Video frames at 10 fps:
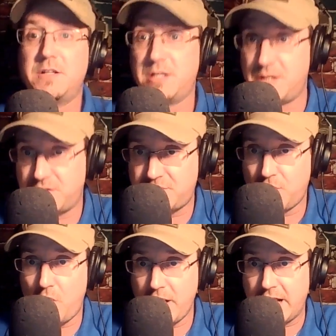to
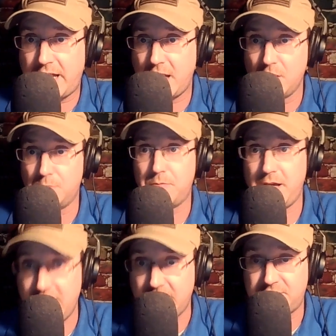destroy and kill
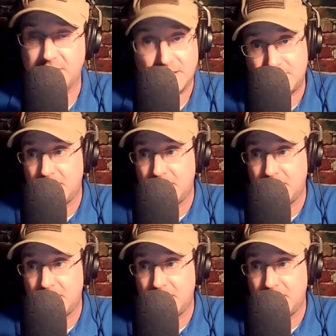innocents